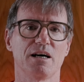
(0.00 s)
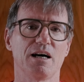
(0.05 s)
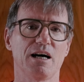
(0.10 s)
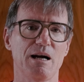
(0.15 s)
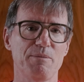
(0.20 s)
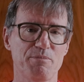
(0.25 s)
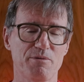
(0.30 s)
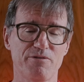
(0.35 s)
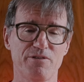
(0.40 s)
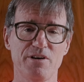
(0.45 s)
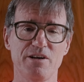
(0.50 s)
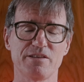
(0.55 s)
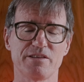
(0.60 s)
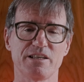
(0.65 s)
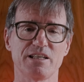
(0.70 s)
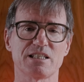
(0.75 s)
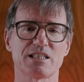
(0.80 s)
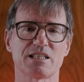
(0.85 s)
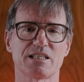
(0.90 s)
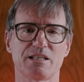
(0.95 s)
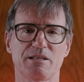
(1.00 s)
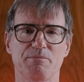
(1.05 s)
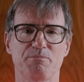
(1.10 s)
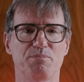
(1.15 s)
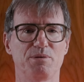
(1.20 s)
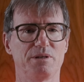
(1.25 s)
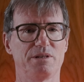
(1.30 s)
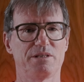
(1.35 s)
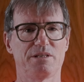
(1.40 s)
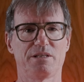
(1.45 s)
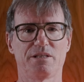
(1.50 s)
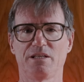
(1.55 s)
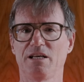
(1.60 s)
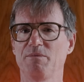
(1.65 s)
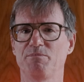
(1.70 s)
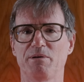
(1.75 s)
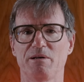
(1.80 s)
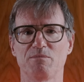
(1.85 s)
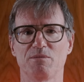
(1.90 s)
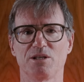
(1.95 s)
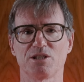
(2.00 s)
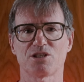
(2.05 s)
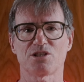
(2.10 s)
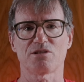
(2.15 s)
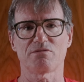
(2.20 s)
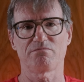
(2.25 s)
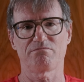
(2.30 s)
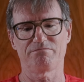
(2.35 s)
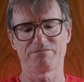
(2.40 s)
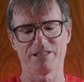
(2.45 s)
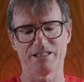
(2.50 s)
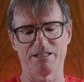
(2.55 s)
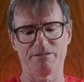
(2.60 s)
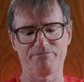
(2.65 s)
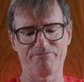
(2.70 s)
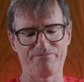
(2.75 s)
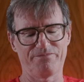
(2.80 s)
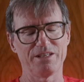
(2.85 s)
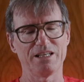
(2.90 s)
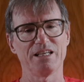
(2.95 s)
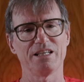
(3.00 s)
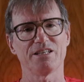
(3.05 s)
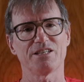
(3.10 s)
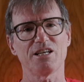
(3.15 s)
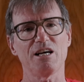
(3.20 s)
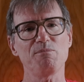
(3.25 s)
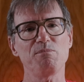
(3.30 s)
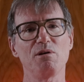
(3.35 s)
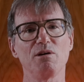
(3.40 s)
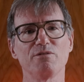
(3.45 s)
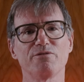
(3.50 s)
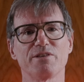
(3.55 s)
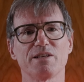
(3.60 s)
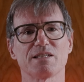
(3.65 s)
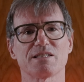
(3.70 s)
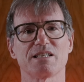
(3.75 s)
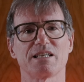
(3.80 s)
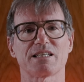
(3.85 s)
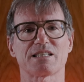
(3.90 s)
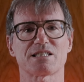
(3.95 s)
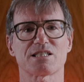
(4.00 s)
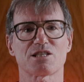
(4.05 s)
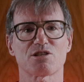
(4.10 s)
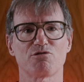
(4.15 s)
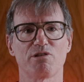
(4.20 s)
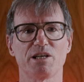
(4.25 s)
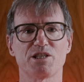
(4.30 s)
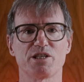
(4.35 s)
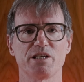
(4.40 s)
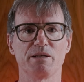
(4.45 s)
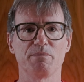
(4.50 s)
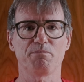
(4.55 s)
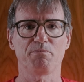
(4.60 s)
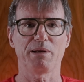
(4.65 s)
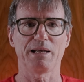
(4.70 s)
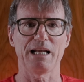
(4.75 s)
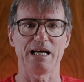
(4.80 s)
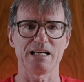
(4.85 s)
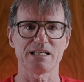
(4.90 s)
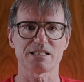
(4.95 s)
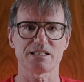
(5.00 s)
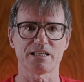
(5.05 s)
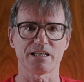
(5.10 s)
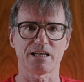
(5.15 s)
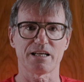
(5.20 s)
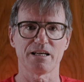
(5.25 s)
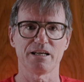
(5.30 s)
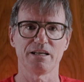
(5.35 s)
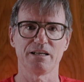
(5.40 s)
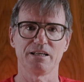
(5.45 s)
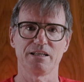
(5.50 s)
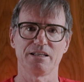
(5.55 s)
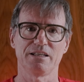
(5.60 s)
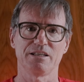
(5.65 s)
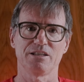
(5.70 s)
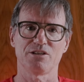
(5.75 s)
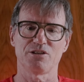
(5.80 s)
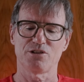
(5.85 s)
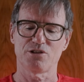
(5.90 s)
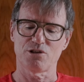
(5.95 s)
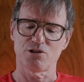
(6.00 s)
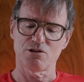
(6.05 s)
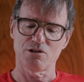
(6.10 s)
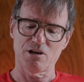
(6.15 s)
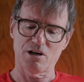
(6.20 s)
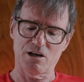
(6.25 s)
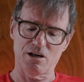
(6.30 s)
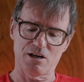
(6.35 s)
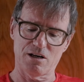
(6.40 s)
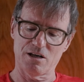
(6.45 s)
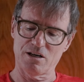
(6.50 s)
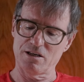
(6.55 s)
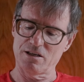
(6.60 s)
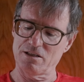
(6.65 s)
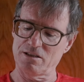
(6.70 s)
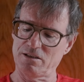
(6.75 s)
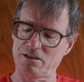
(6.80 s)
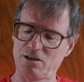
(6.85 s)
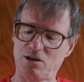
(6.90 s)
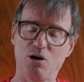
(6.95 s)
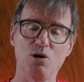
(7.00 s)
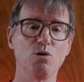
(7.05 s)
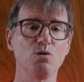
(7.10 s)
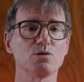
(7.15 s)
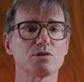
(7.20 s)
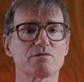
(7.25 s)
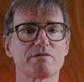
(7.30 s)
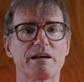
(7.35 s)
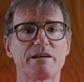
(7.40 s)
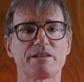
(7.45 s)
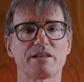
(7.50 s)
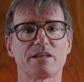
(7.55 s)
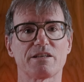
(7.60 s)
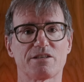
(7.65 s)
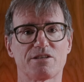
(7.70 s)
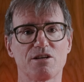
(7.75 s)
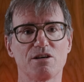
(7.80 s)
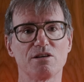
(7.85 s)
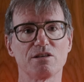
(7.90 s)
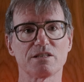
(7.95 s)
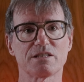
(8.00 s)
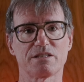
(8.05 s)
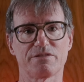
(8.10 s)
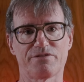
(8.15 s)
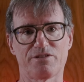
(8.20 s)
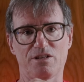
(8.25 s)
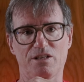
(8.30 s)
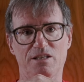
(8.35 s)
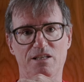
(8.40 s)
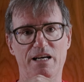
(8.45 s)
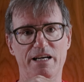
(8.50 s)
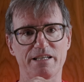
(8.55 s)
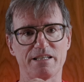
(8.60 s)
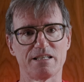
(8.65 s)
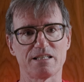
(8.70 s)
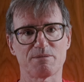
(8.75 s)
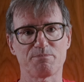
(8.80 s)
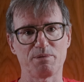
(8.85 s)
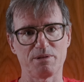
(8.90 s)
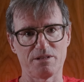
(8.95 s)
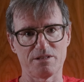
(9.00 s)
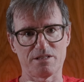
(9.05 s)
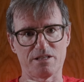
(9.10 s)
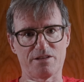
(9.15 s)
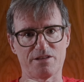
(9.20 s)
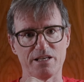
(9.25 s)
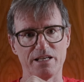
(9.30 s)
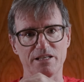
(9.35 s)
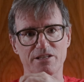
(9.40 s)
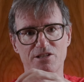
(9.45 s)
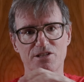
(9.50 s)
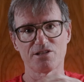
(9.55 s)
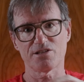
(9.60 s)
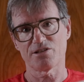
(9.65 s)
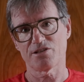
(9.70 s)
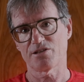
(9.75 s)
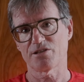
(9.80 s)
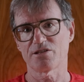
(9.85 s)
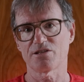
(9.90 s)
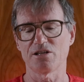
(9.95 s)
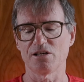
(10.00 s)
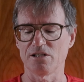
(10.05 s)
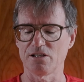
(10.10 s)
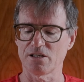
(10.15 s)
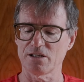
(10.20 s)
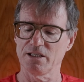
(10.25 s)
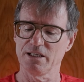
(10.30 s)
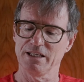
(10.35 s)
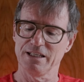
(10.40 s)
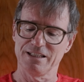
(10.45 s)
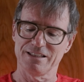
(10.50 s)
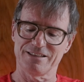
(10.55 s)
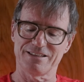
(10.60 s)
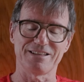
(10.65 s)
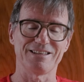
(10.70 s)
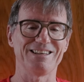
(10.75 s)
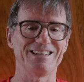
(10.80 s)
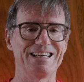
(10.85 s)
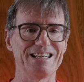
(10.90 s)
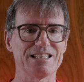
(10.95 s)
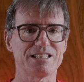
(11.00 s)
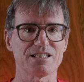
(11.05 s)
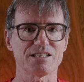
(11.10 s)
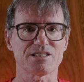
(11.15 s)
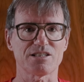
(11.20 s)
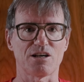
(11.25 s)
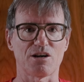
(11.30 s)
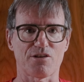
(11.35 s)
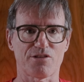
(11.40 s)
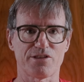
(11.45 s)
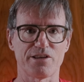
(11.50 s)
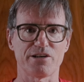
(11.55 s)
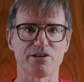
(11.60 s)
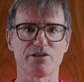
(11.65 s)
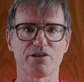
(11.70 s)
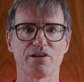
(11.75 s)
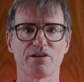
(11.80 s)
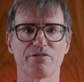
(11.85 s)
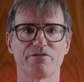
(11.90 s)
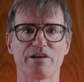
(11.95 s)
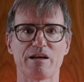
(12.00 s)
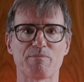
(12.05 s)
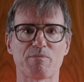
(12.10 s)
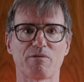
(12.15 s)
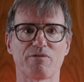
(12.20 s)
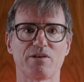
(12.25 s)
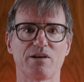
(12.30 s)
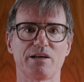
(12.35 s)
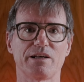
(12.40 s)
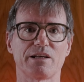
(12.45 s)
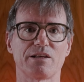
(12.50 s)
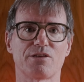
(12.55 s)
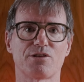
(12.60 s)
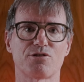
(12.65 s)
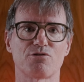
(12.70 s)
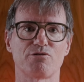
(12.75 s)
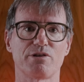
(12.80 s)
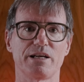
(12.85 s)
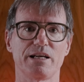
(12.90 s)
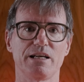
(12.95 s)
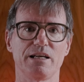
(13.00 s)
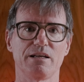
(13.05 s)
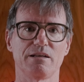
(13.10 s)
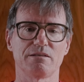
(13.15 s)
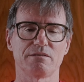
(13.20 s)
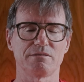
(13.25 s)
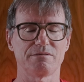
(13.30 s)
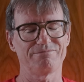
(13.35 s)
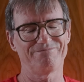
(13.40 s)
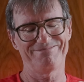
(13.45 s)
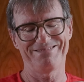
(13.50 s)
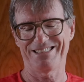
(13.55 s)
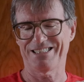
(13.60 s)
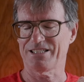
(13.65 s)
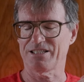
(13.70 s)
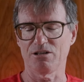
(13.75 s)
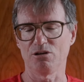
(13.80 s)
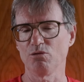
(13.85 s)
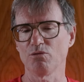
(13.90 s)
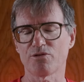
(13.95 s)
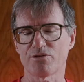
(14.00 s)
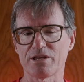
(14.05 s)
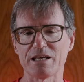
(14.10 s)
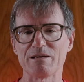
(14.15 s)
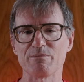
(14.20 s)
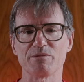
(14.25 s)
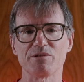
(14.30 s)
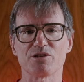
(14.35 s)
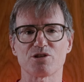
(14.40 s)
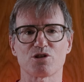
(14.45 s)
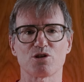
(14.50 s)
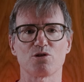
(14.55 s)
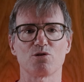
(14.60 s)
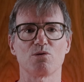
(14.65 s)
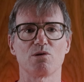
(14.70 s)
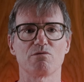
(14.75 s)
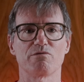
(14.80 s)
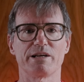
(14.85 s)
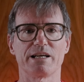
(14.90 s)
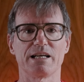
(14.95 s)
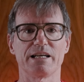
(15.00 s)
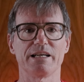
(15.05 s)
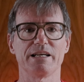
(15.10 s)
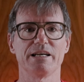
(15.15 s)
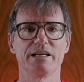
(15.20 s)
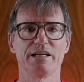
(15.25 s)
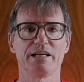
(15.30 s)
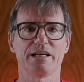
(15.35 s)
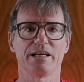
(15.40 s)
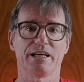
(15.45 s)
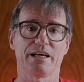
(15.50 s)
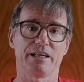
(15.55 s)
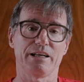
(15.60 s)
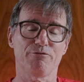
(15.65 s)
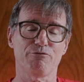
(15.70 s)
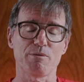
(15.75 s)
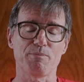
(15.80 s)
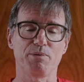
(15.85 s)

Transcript: I prefer this, but not by much. The top all feels like scratchy plastic. There are holes around the tongue for lightness, but there's a thin tongue. The laces are thinner than the Vaporfly 3. It's the whole theme of the shoe, really. And if we